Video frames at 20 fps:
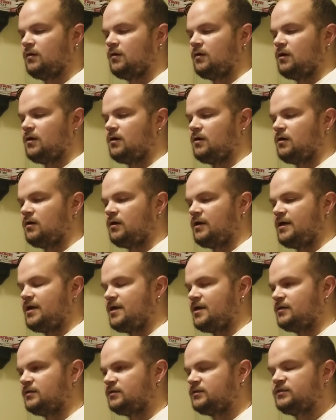
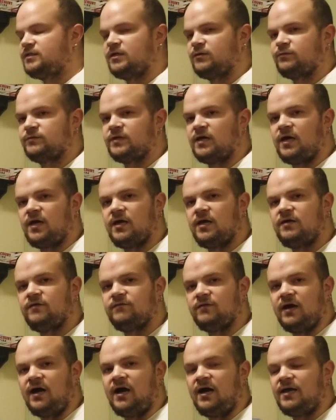And stick with the
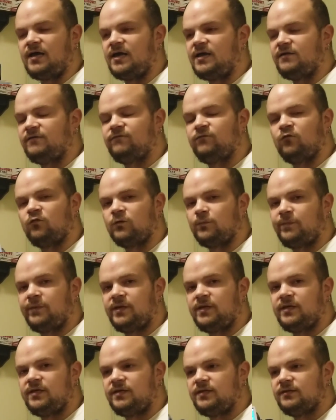
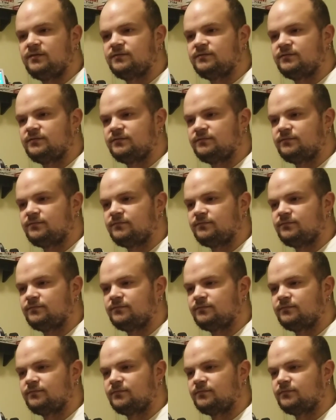IA4B
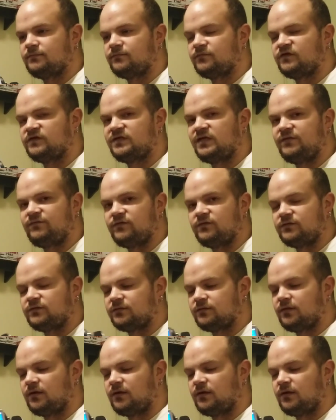receivers.